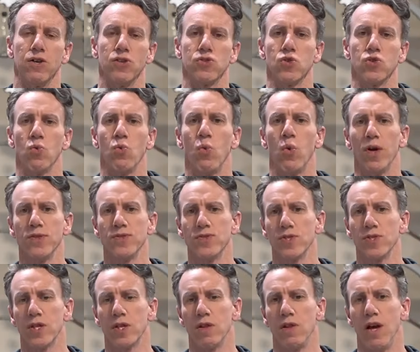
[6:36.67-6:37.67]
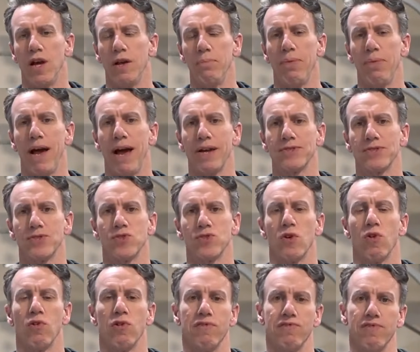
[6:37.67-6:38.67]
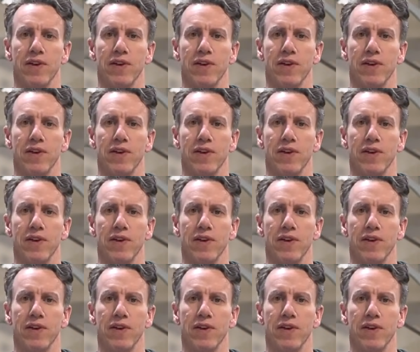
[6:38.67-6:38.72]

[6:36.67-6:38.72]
So once the client passes all our